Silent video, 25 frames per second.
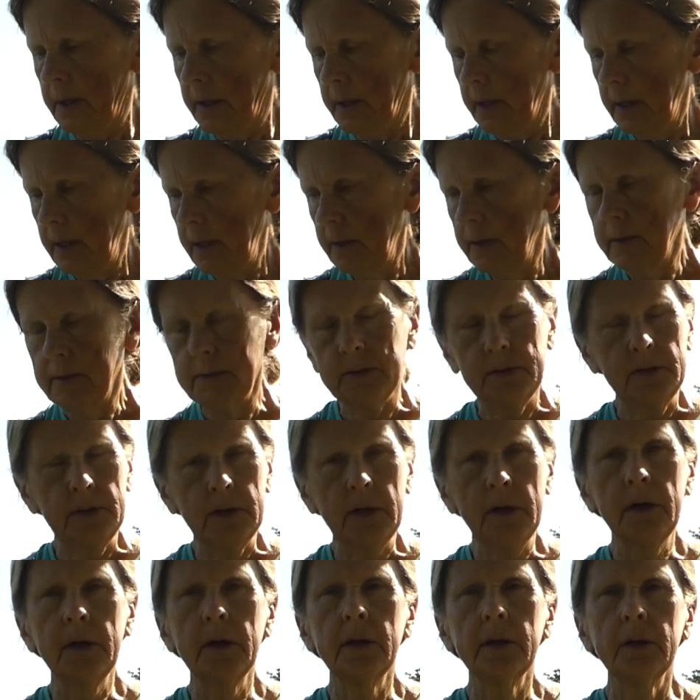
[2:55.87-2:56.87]
is
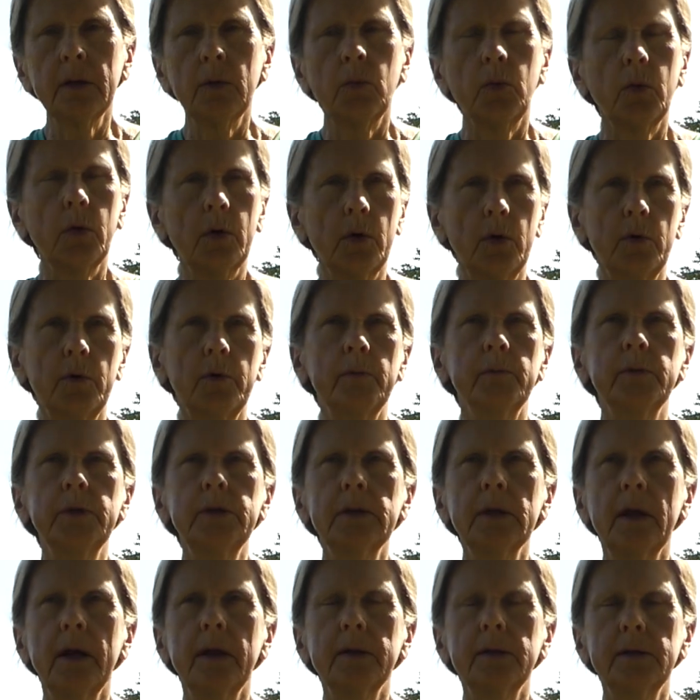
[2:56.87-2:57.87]

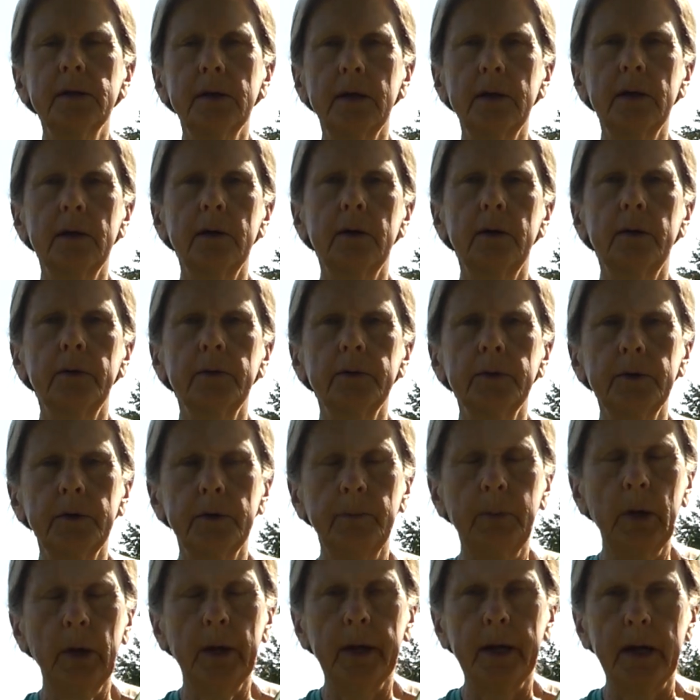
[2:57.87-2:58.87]
worms like to get on the
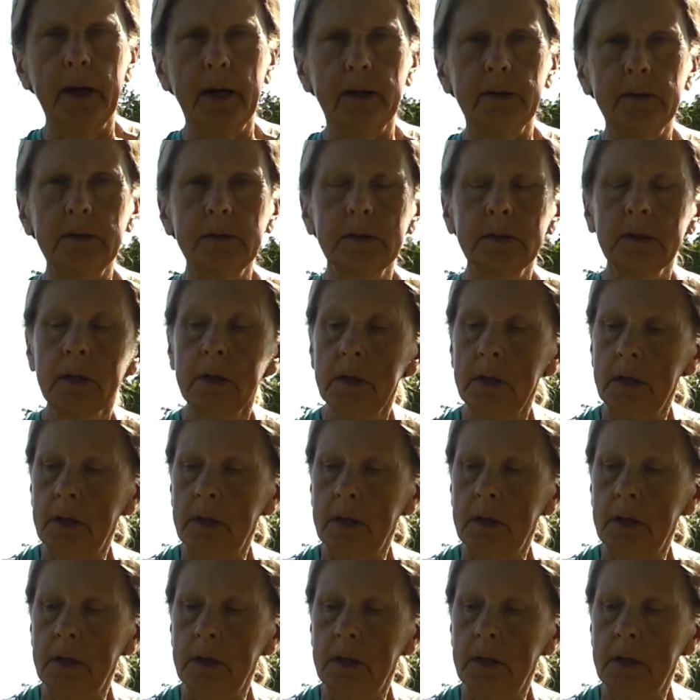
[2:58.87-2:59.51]
plants.